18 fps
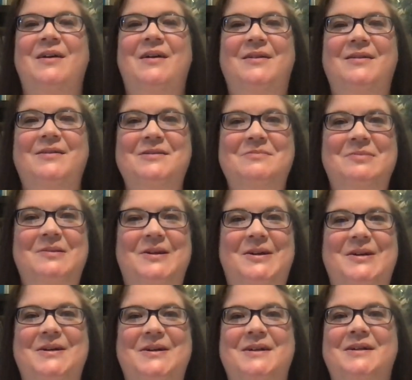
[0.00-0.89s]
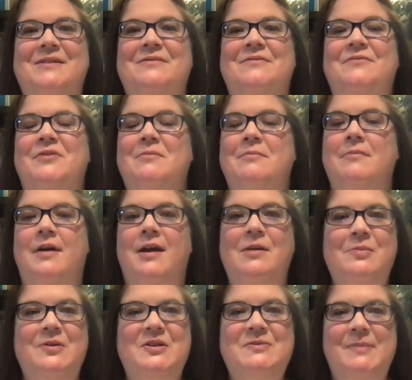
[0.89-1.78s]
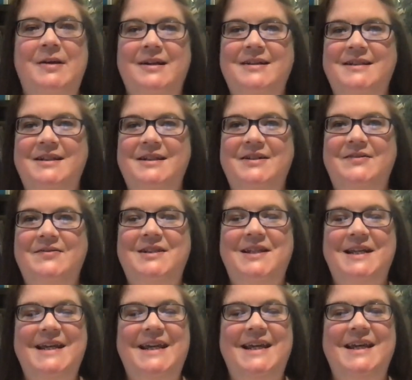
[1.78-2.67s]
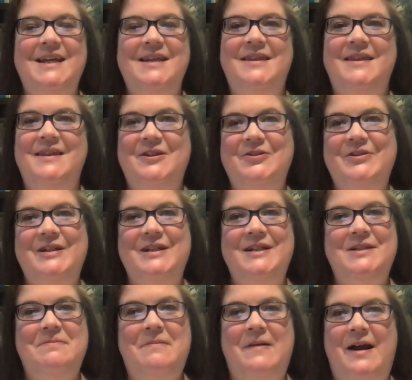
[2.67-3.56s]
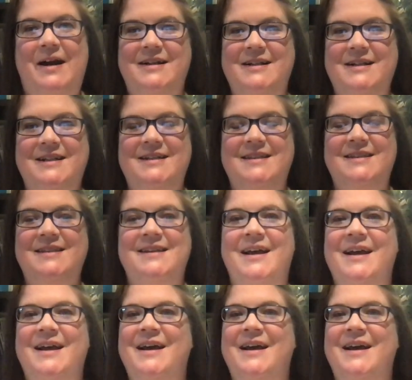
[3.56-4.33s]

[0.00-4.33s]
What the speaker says: on the blog From My Perspective, Taking Theory to Practice.